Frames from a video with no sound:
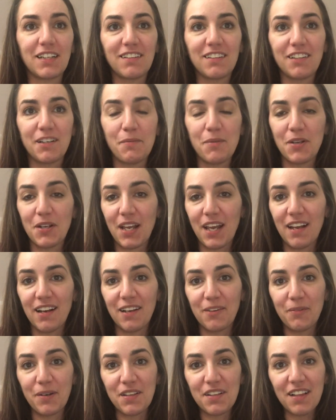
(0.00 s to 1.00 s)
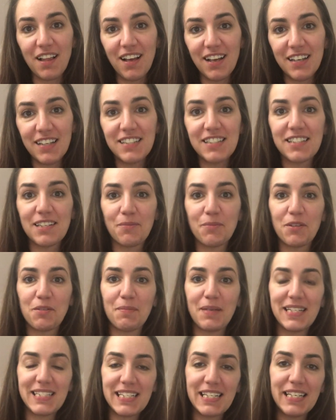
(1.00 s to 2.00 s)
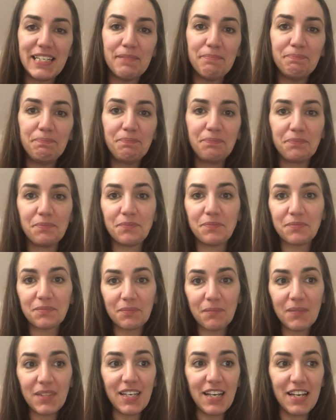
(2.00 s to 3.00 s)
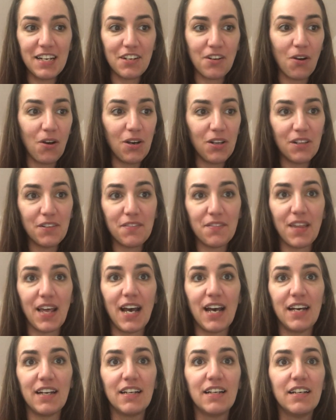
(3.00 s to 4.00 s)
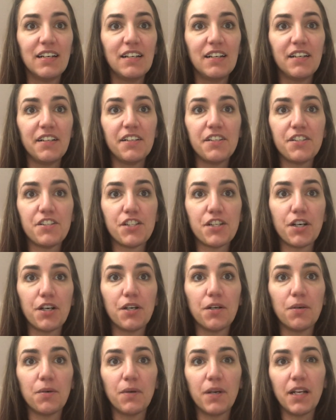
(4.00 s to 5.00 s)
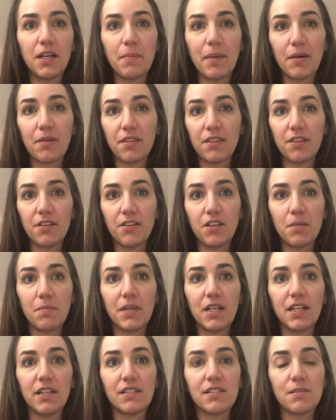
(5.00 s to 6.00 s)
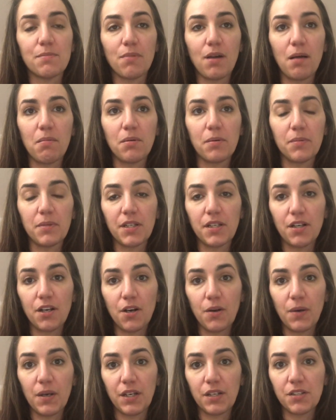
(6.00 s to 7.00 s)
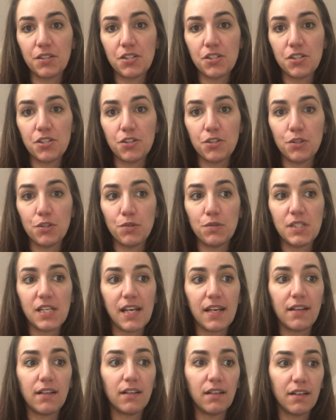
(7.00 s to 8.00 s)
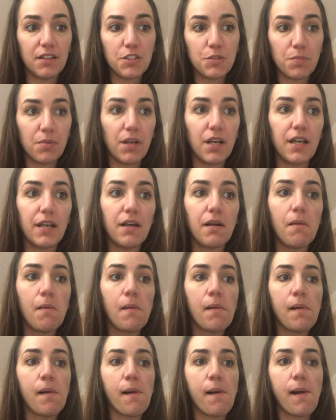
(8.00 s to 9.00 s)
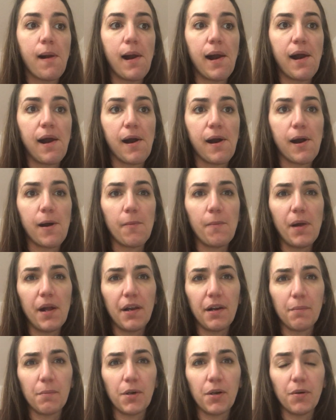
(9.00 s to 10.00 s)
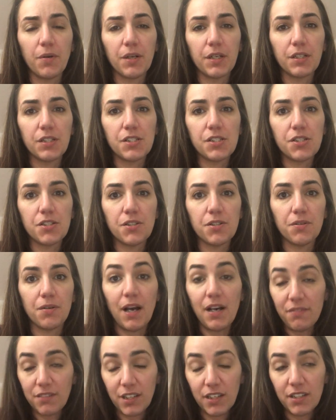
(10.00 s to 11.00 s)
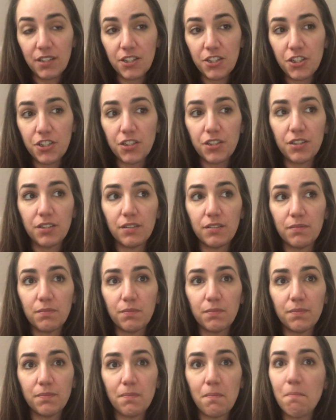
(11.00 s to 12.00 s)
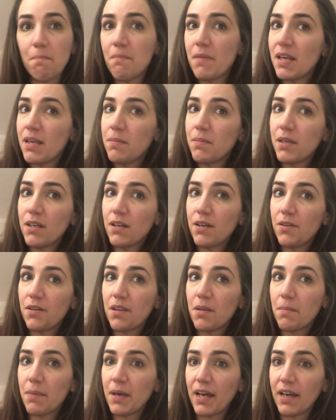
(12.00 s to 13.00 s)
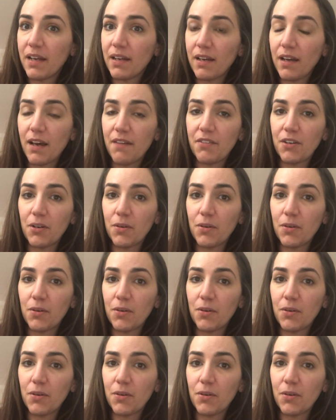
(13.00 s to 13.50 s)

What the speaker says: communicating with clients and with my team and all of that. So in about 30 minutes, I'm probably going to take a lunch break, and I'm going to have lunch, maybe go to the bank, haven't